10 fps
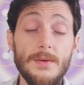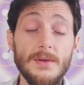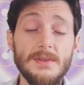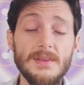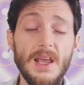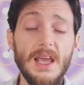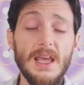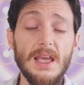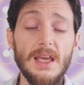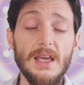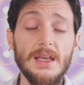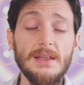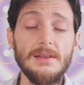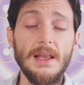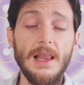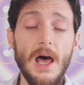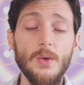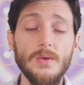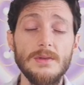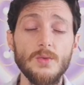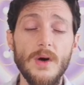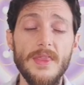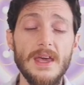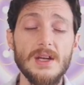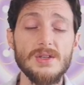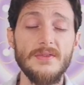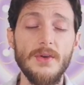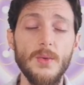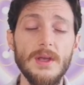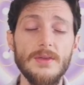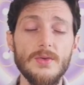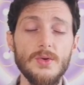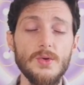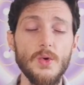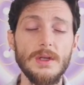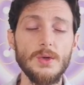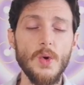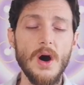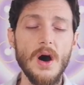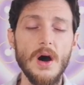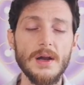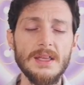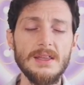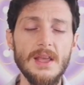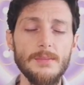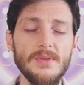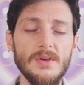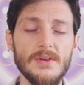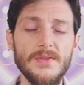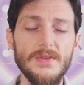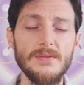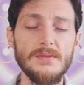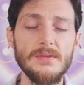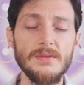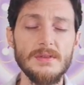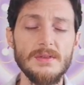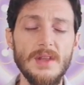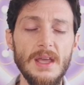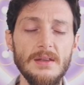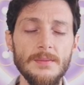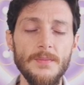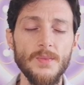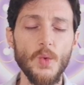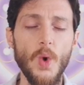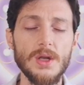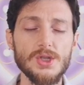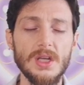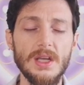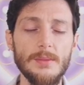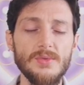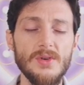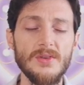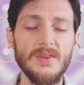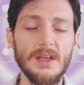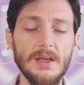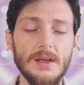And stay in allowance with the energy flowing through you, and you are in observance. Stay watching, observing,